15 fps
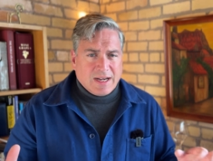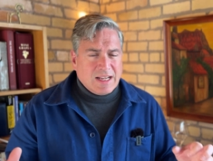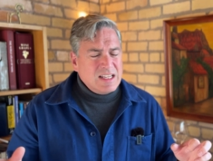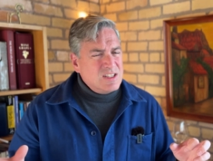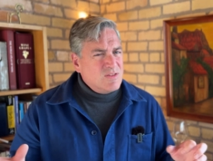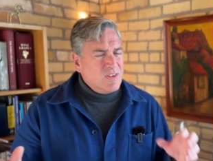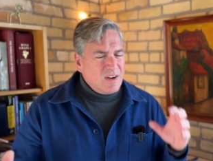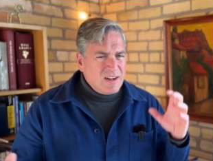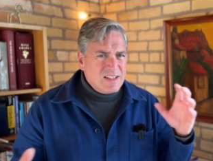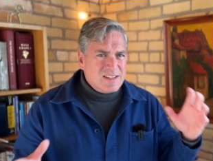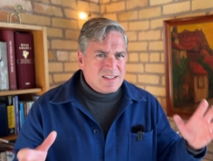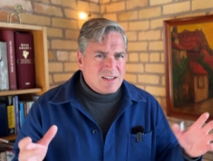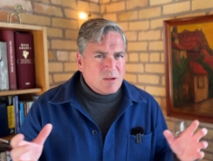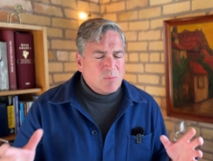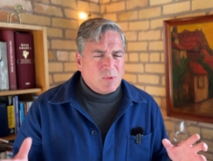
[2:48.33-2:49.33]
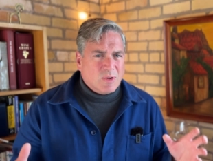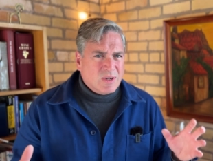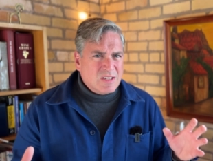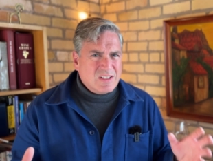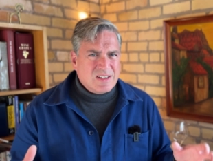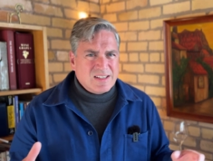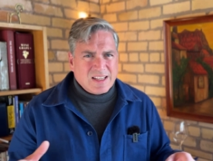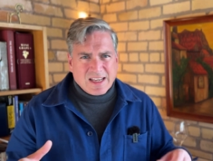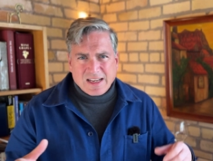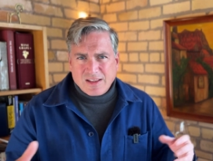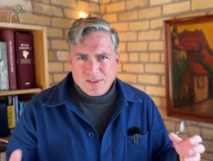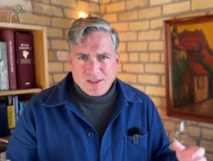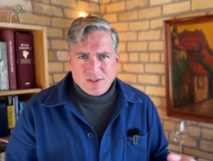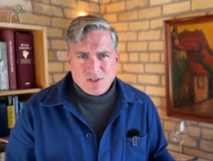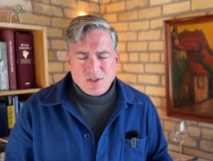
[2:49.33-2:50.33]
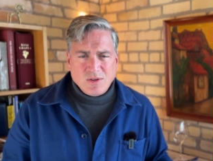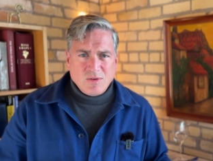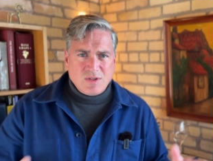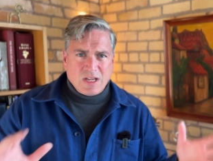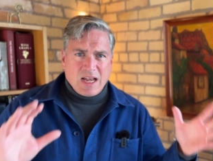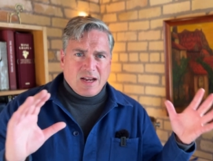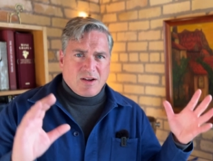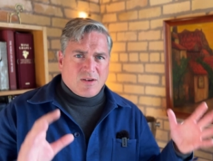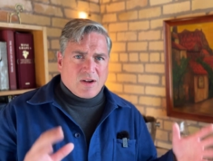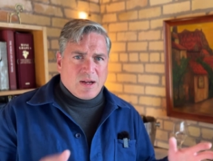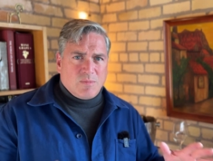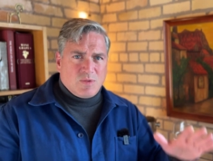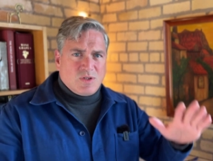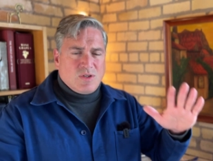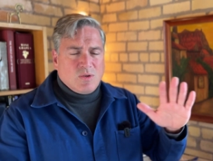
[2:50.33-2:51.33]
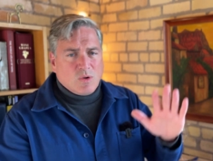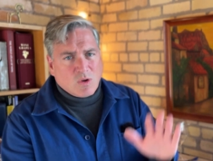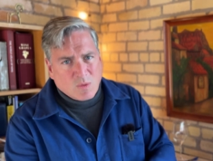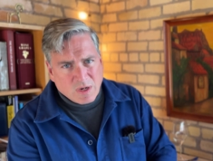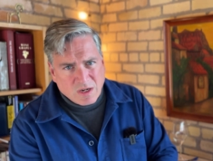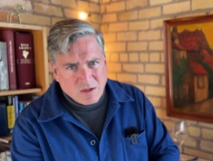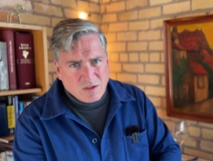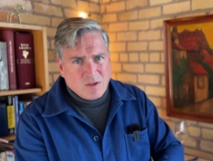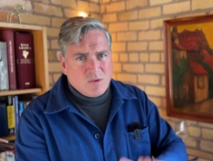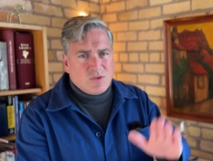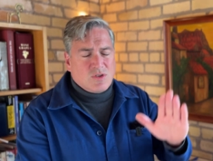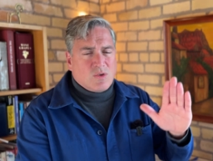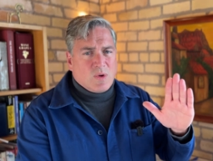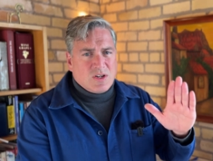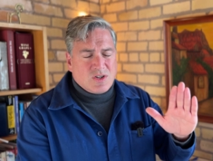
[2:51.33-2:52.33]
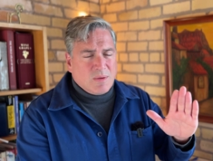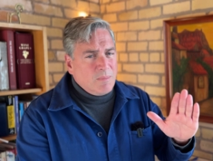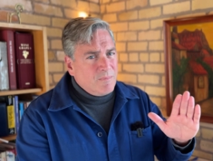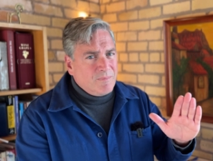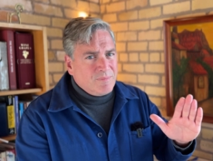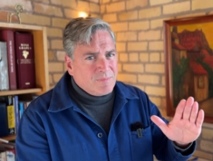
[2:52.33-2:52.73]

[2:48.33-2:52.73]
It's very simple. It's like this. You take grapes, you squish them.